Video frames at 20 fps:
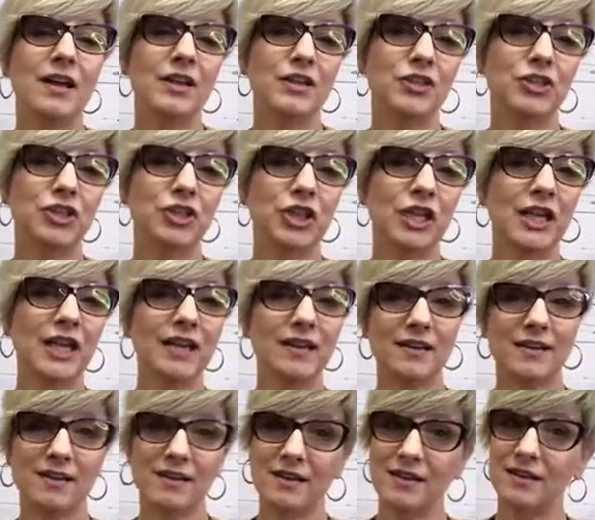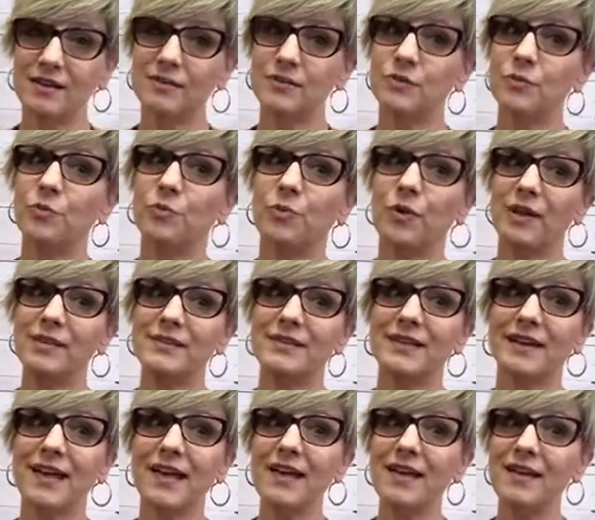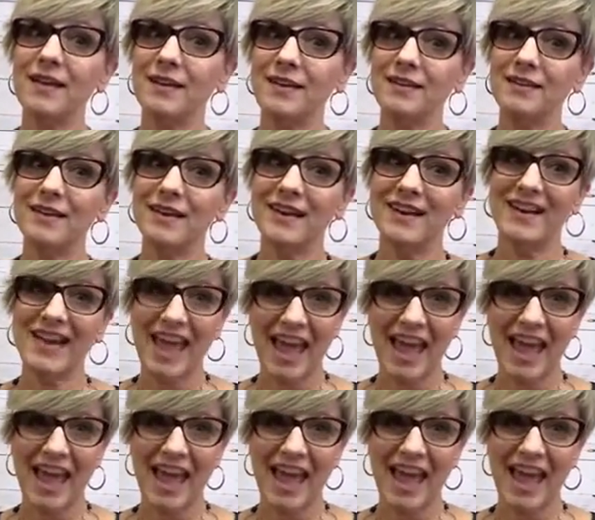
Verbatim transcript: She is once again